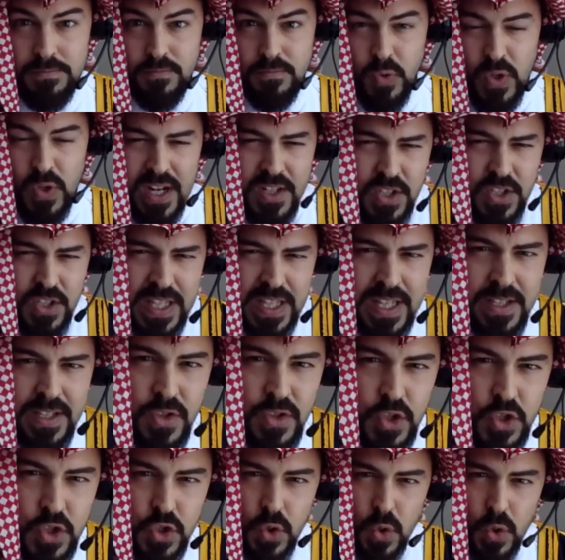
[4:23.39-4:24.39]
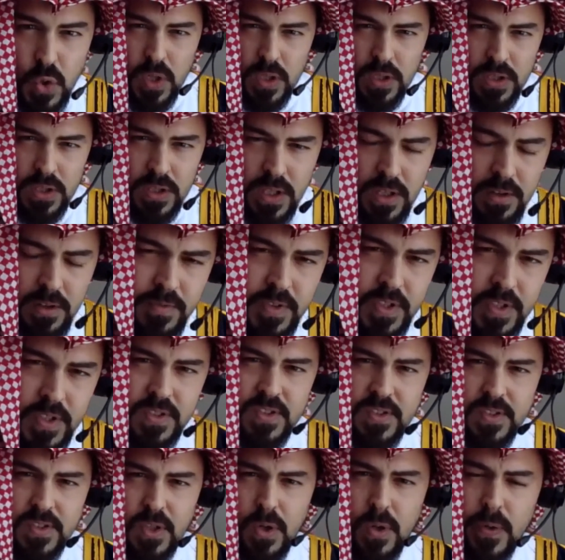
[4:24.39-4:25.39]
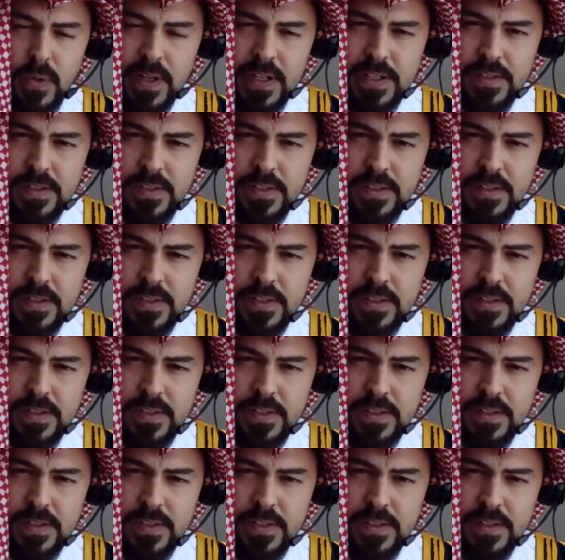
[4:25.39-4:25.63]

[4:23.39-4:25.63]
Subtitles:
would actually enjoy, love the story.